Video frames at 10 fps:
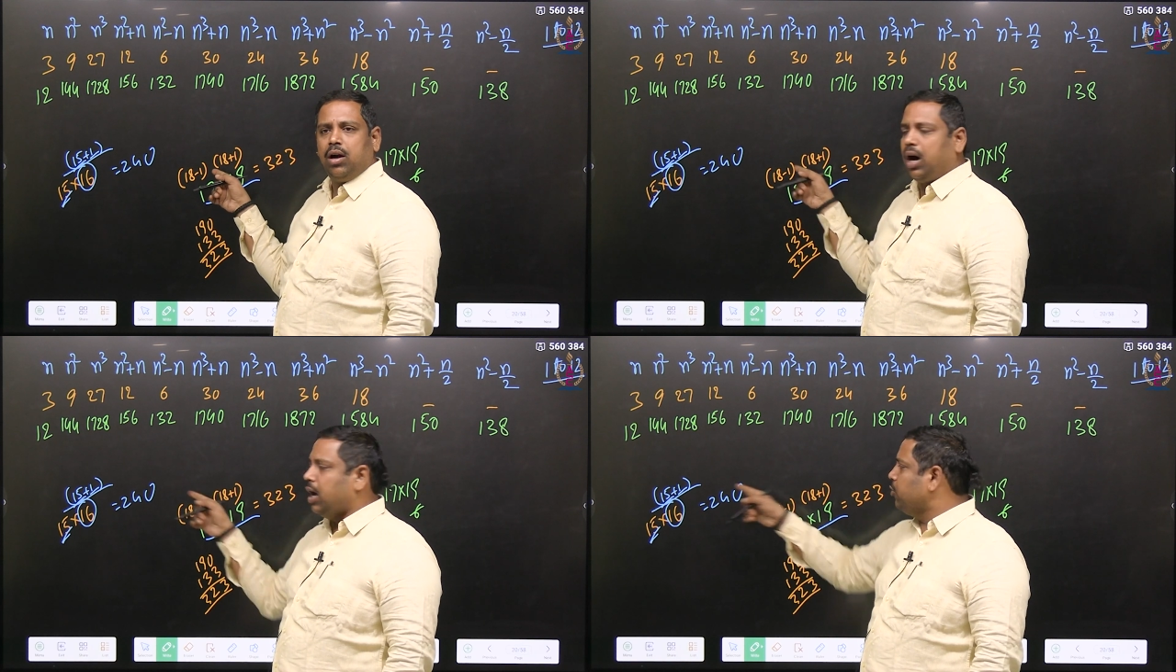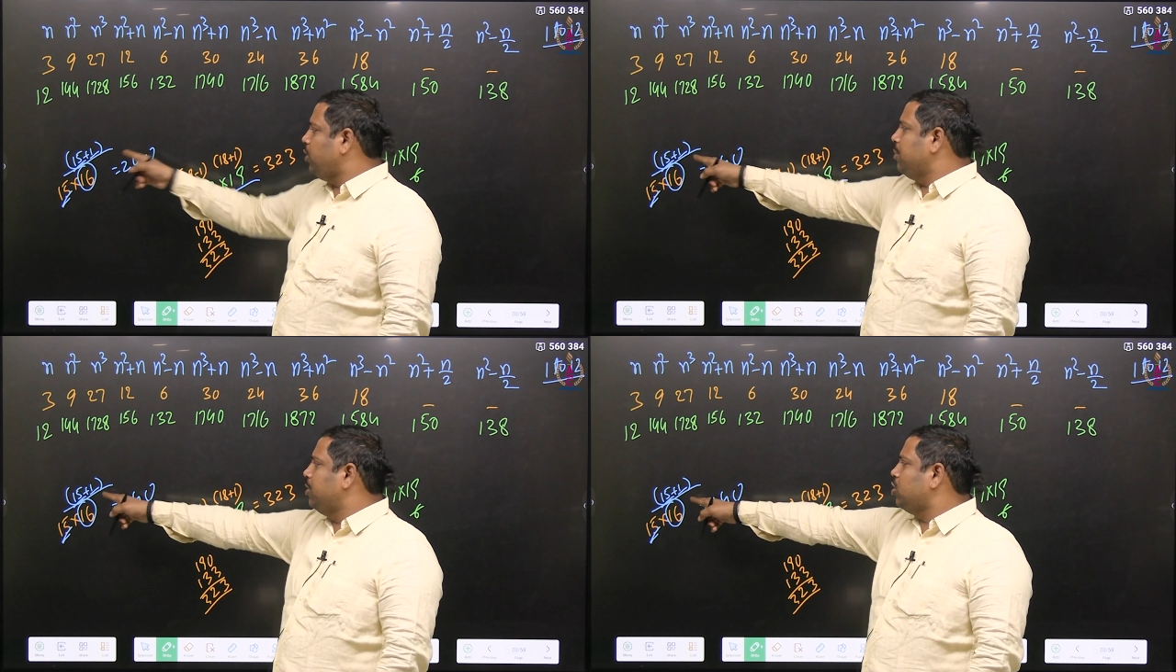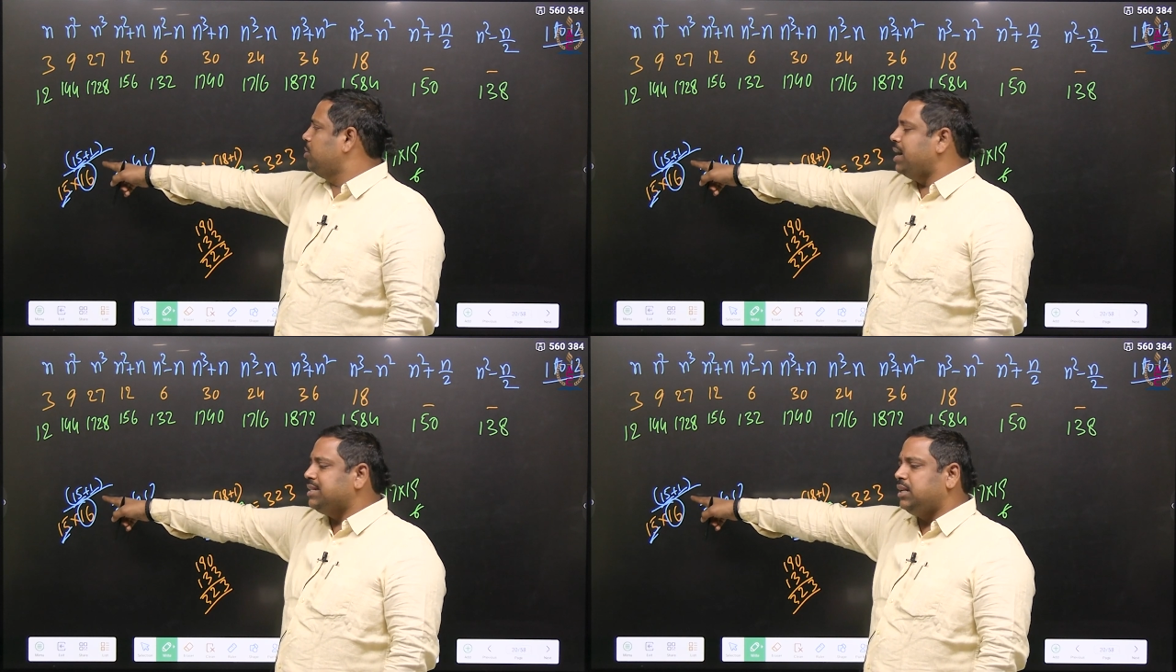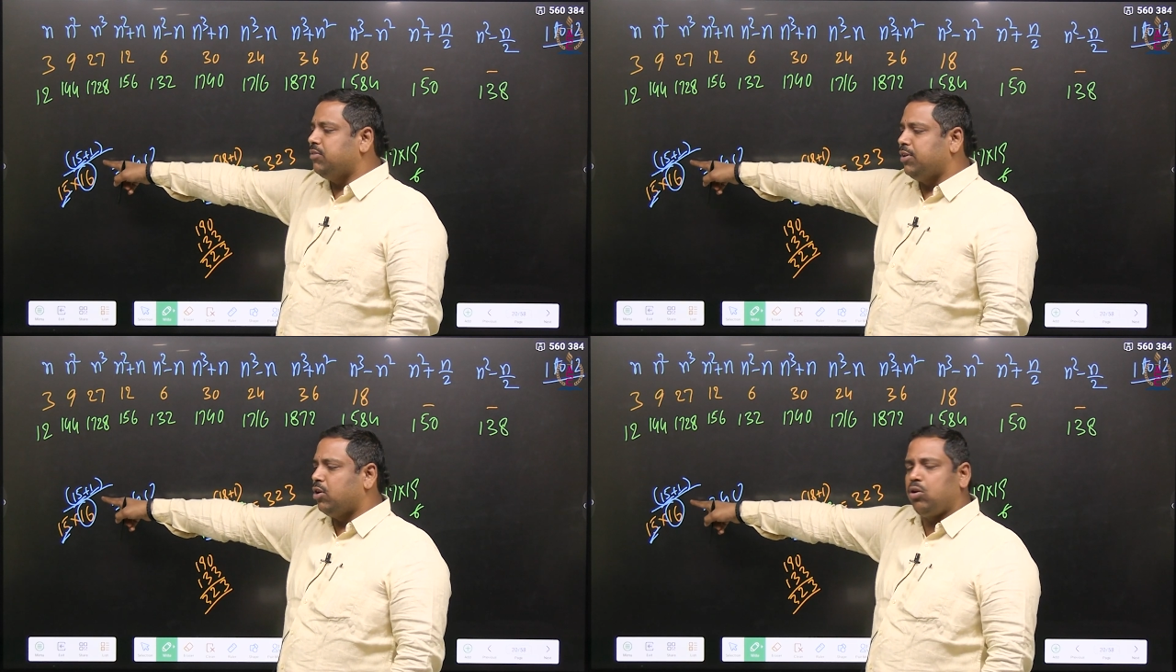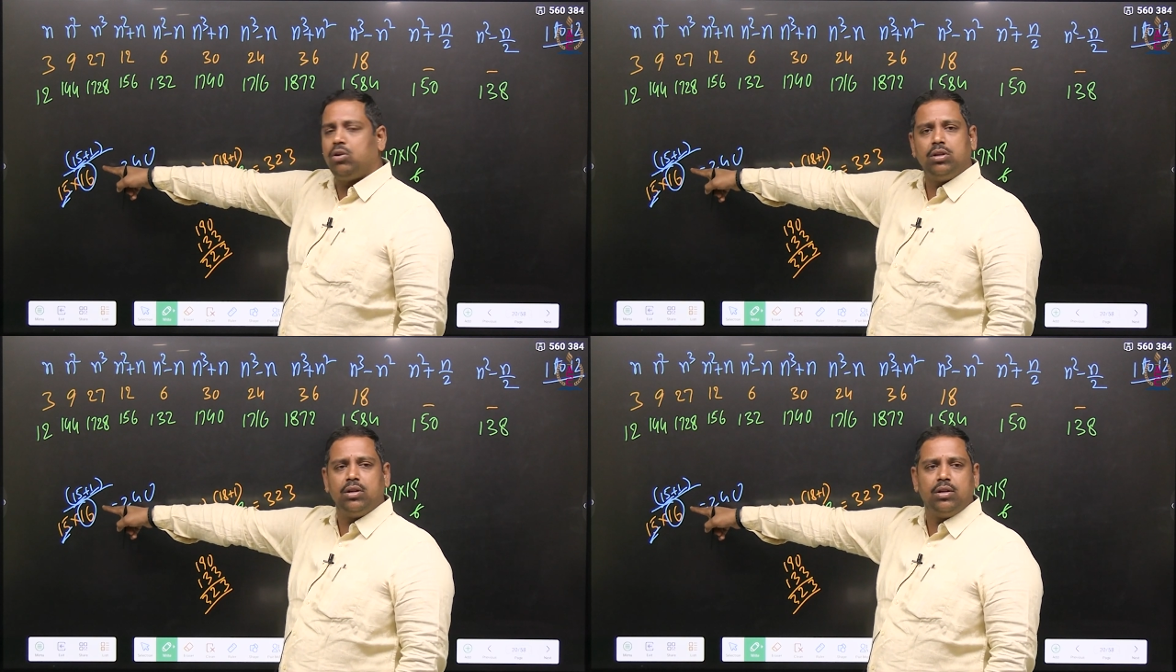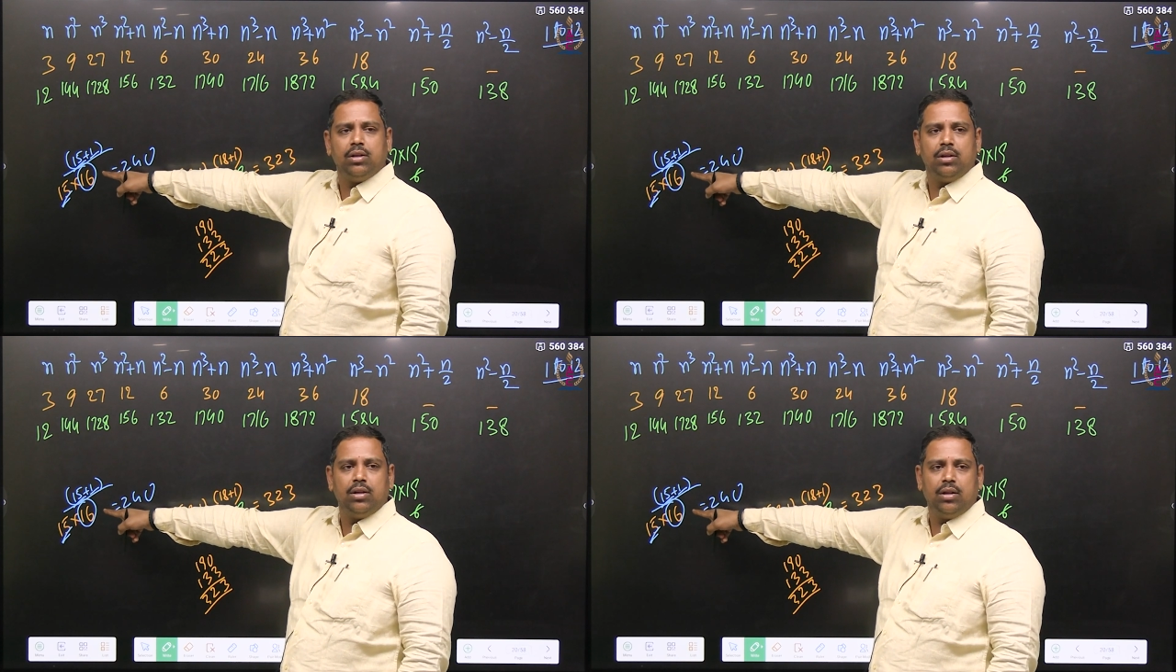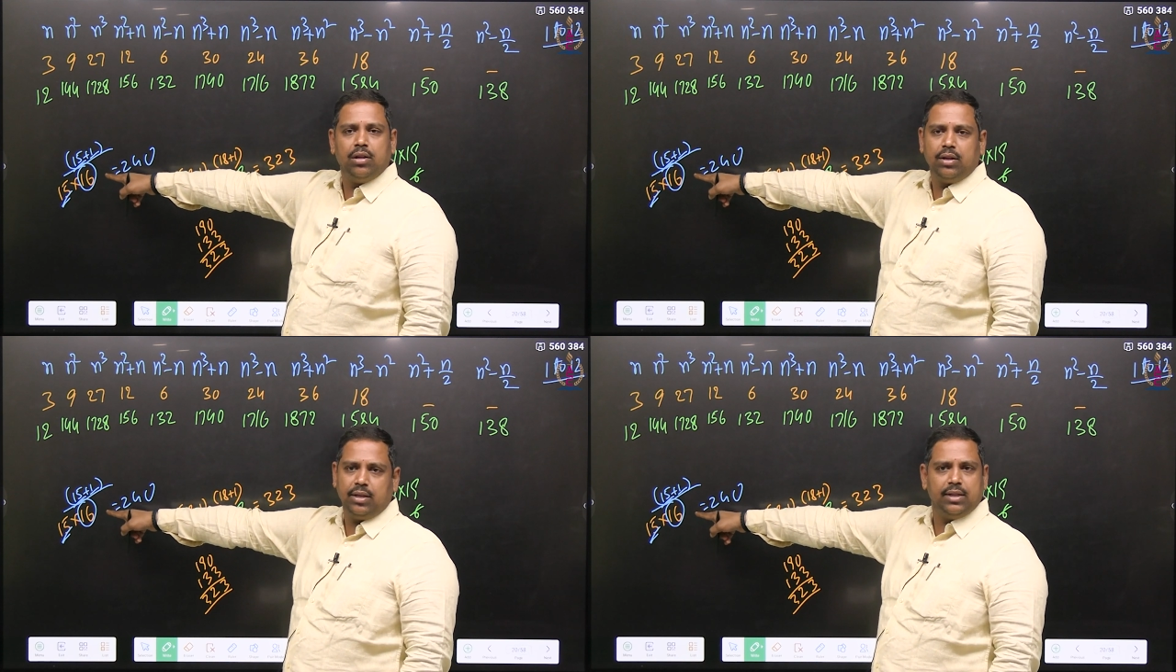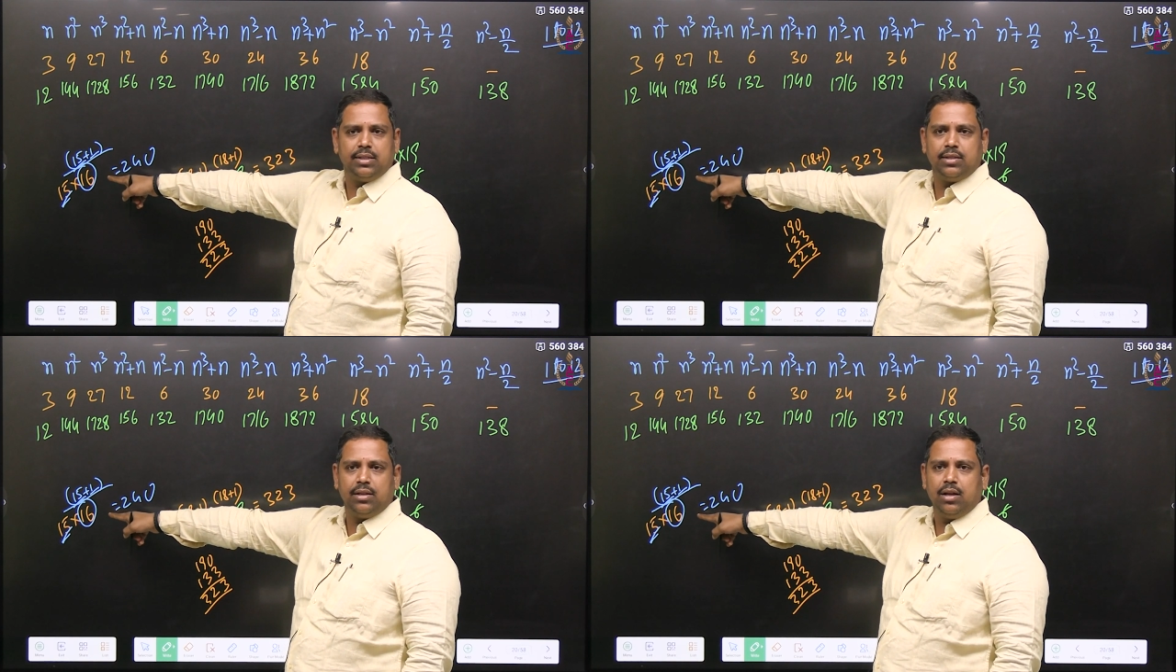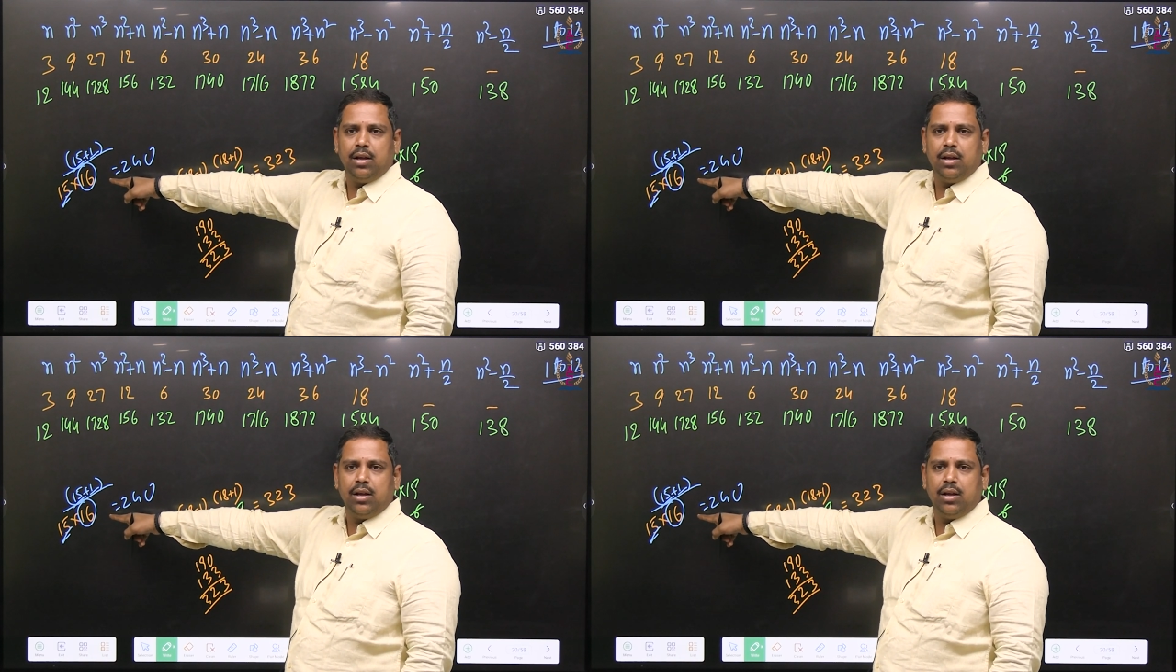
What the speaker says: Are you able to imagine that one or not? Yes.